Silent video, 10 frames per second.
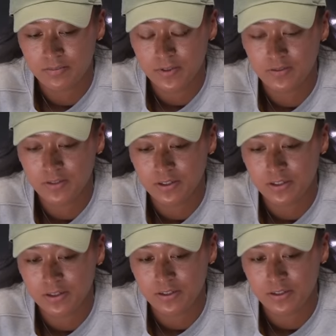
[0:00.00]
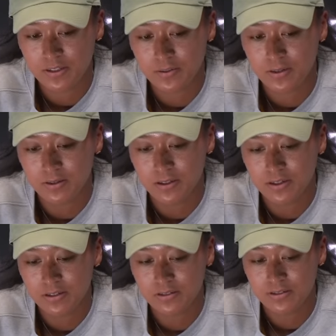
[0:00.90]
even hitting today with
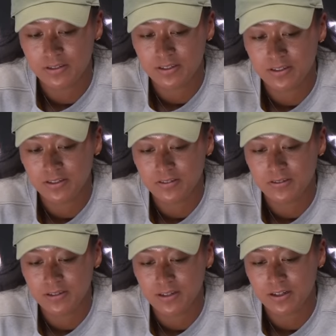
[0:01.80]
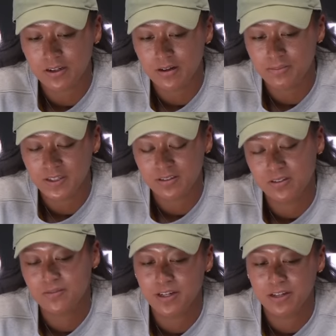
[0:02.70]
Ons, like, I caught
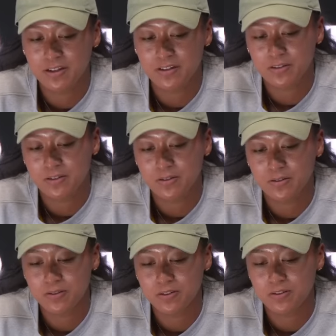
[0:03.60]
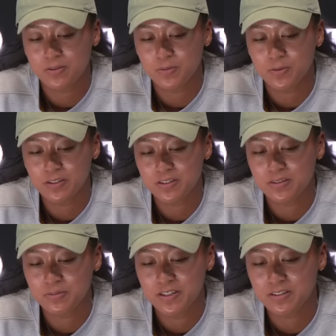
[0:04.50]
myself getting a little disappointed
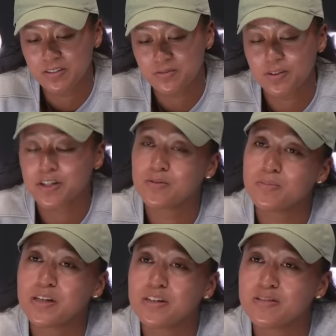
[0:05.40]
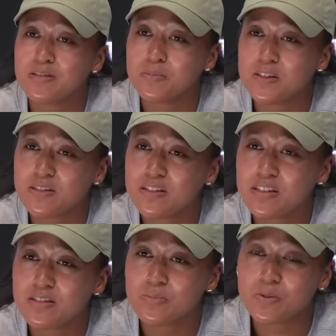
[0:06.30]
in myself when I would make some
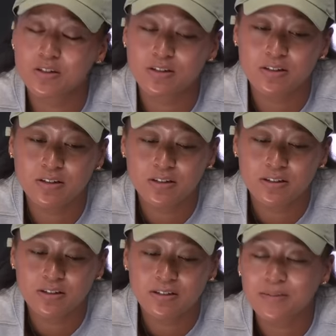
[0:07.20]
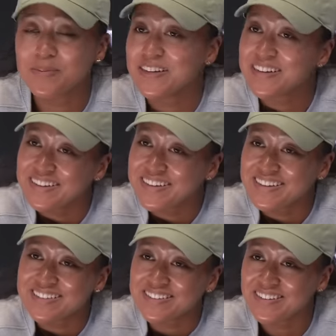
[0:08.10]
mistakes, but I'm hitting
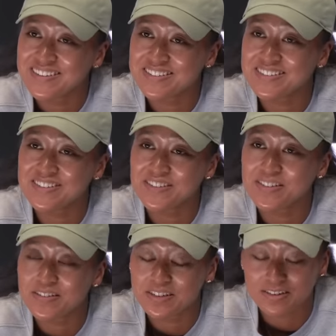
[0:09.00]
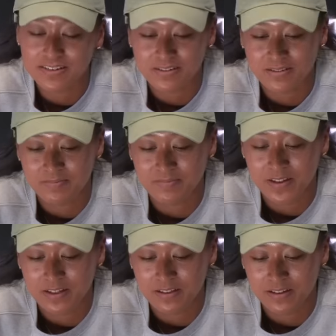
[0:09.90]
against Ons, you know? And
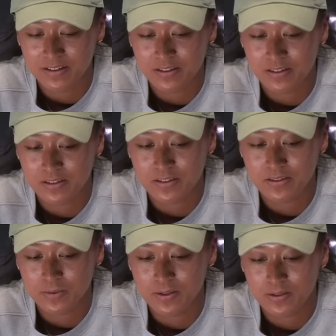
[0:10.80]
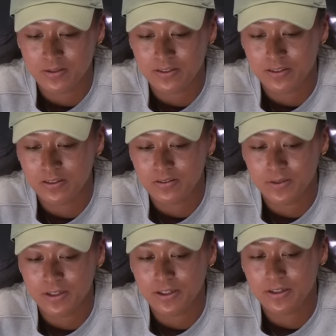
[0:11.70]
I think it's just one of those things
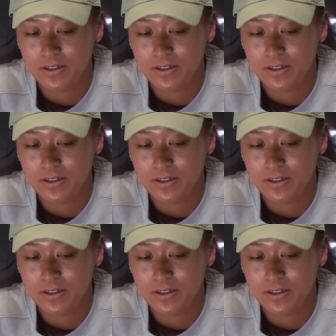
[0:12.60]
where